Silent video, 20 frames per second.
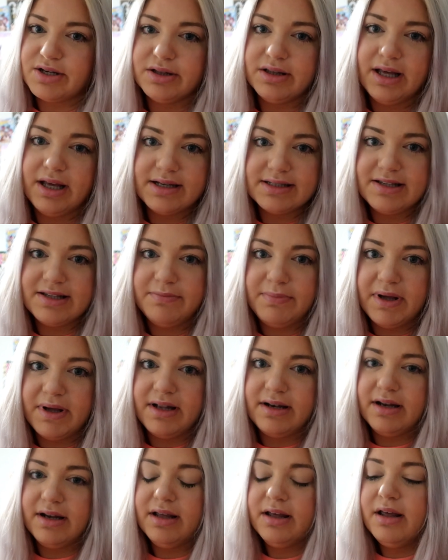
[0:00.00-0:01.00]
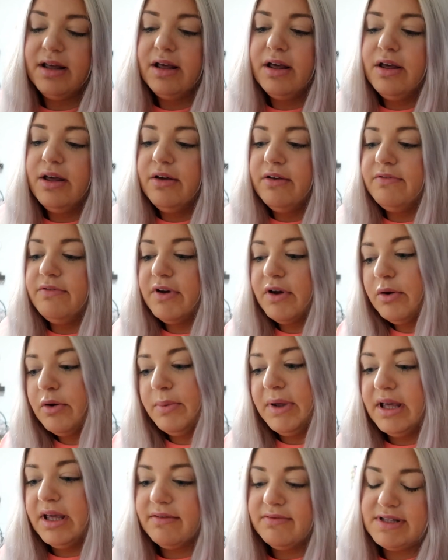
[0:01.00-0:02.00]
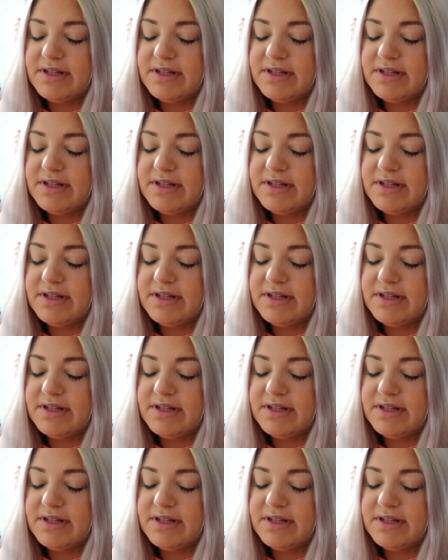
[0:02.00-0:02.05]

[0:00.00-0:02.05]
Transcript: Her legs have been very weak.